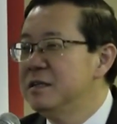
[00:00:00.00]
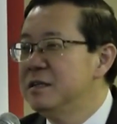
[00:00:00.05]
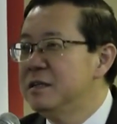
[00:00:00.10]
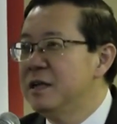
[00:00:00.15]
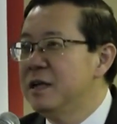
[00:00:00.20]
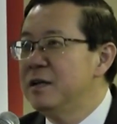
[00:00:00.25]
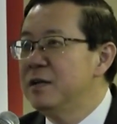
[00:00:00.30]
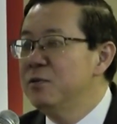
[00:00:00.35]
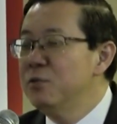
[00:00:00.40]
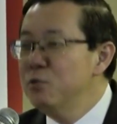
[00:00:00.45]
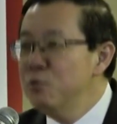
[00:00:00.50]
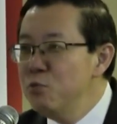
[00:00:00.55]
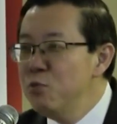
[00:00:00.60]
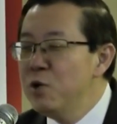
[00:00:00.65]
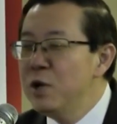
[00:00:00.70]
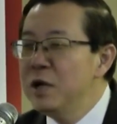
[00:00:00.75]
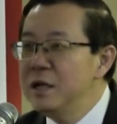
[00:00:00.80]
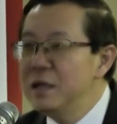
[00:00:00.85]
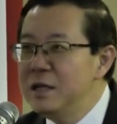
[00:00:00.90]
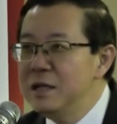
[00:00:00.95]
that no
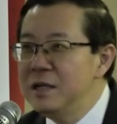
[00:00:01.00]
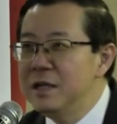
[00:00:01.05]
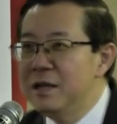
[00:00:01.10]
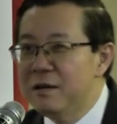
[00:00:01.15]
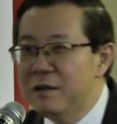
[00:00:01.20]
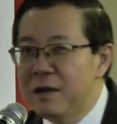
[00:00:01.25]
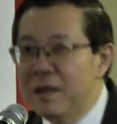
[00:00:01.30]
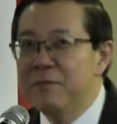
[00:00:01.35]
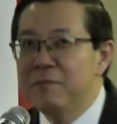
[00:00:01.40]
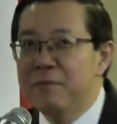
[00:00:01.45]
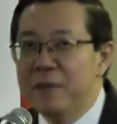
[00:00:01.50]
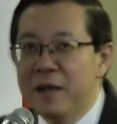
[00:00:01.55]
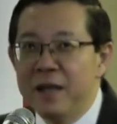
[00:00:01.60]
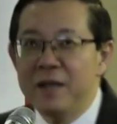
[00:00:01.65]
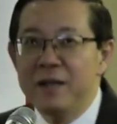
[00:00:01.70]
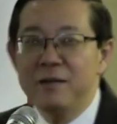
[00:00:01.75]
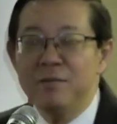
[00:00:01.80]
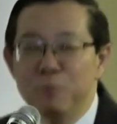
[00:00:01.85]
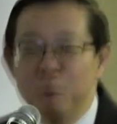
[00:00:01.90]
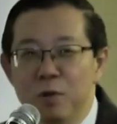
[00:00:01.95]
one in their right
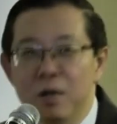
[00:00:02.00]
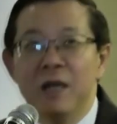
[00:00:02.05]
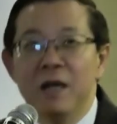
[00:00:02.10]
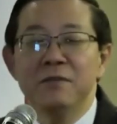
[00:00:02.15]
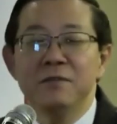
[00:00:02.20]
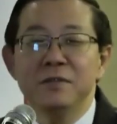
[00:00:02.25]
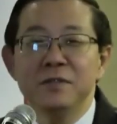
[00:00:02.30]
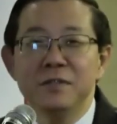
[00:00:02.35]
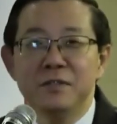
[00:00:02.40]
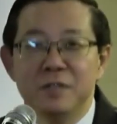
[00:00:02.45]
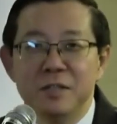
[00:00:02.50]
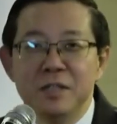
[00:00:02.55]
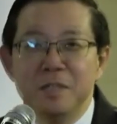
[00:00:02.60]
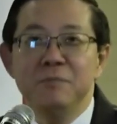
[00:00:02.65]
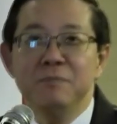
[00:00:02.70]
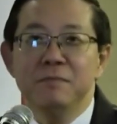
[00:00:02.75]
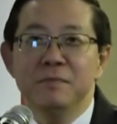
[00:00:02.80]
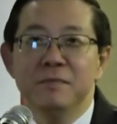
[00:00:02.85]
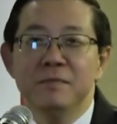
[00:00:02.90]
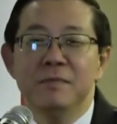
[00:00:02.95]
mind would ever
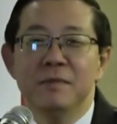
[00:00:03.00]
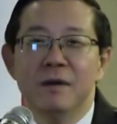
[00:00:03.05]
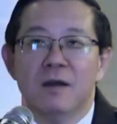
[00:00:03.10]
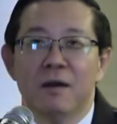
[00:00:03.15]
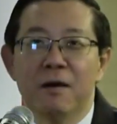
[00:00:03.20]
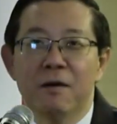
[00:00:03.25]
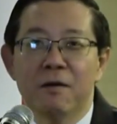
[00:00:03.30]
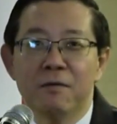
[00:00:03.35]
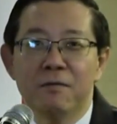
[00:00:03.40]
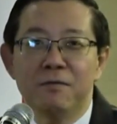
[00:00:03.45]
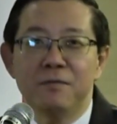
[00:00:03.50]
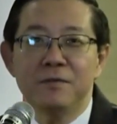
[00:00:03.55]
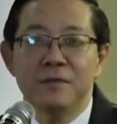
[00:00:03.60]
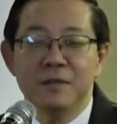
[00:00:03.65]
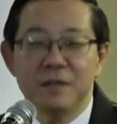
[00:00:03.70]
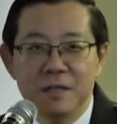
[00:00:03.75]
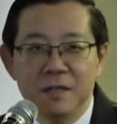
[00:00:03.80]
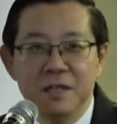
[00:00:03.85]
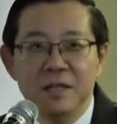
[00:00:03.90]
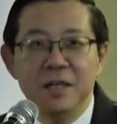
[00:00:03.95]
dream of
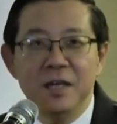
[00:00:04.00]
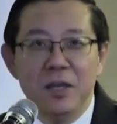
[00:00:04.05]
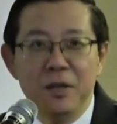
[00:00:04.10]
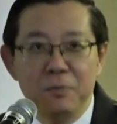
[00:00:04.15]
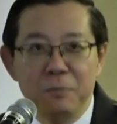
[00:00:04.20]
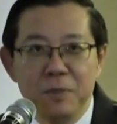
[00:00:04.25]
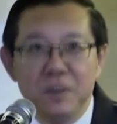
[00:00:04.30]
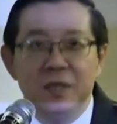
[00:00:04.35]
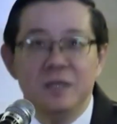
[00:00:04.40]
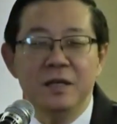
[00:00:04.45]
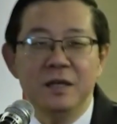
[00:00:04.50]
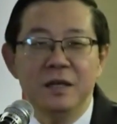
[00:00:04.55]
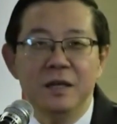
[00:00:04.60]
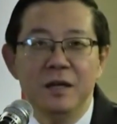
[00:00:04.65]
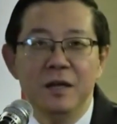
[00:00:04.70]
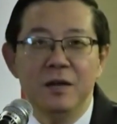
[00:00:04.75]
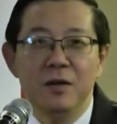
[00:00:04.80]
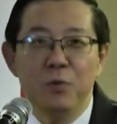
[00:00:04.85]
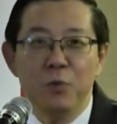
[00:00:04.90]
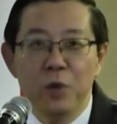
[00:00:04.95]
the DAP
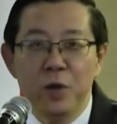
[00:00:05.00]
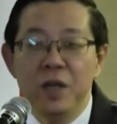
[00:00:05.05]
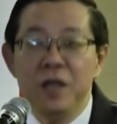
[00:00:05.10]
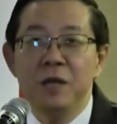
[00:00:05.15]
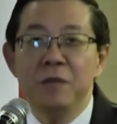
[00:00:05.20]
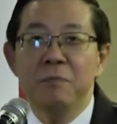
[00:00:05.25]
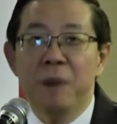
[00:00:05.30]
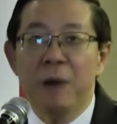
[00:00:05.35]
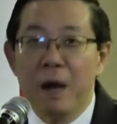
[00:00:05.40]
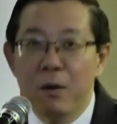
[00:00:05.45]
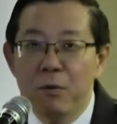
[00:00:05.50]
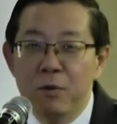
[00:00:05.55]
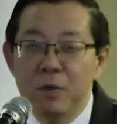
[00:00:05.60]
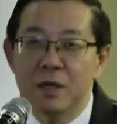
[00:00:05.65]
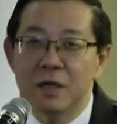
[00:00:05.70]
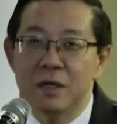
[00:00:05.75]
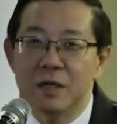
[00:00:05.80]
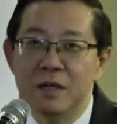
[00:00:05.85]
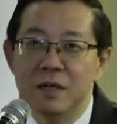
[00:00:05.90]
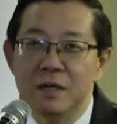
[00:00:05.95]
winning
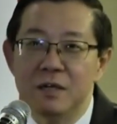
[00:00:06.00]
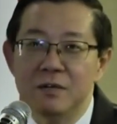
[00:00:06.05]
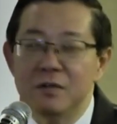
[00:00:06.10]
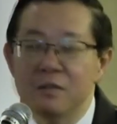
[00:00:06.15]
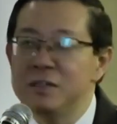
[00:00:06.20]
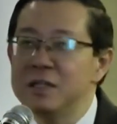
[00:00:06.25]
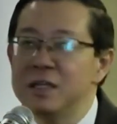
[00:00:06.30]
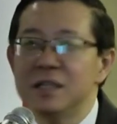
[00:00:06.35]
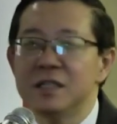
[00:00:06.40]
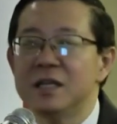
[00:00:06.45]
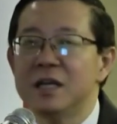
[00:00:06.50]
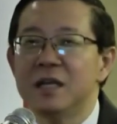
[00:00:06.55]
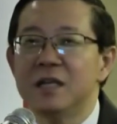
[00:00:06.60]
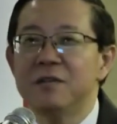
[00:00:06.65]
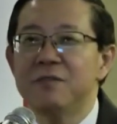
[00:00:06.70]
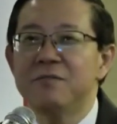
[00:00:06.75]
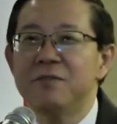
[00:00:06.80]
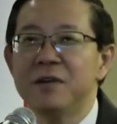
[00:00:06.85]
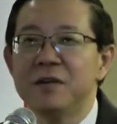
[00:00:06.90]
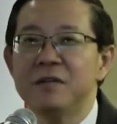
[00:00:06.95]
power, not just at the
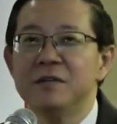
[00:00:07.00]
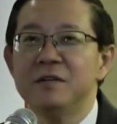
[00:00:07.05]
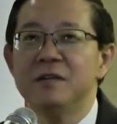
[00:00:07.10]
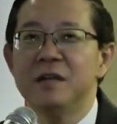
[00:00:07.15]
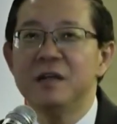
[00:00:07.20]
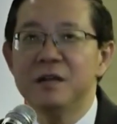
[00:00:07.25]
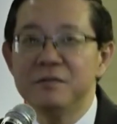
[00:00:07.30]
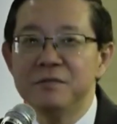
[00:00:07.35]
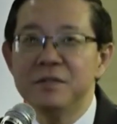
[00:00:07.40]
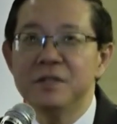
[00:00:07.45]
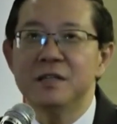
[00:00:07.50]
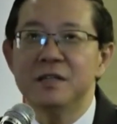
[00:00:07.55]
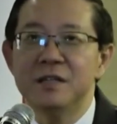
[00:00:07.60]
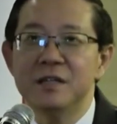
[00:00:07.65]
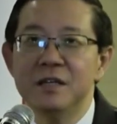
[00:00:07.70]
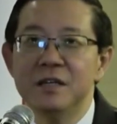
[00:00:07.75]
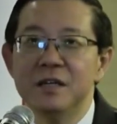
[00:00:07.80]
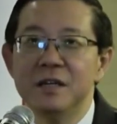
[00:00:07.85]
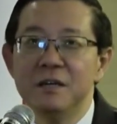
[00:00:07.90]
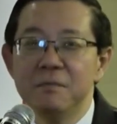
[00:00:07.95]
federal level,
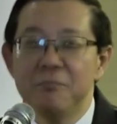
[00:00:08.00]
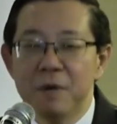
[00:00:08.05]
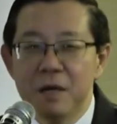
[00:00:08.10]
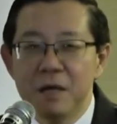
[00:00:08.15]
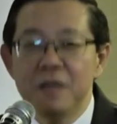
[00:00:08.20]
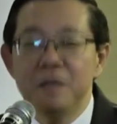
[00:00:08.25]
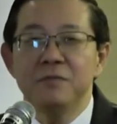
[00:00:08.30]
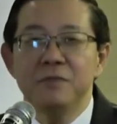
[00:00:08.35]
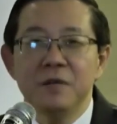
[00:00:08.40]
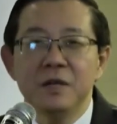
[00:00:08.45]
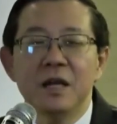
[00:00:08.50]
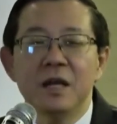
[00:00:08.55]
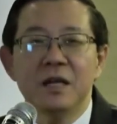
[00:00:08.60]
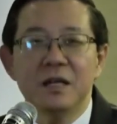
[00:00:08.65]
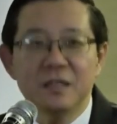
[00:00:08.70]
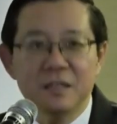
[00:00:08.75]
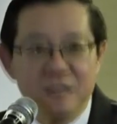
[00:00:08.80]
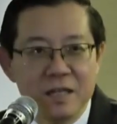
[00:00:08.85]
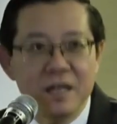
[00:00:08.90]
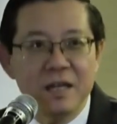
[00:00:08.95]
but even at the
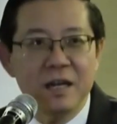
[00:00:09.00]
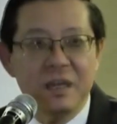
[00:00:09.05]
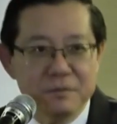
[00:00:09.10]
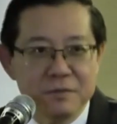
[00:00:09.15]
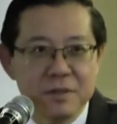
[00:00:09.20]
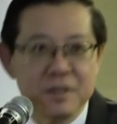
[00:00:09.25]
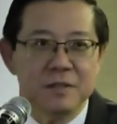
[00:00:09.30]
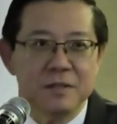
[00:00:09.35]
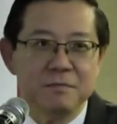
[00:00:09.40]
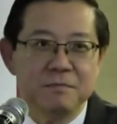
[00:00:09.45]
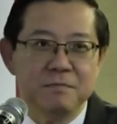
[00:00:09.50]
state level.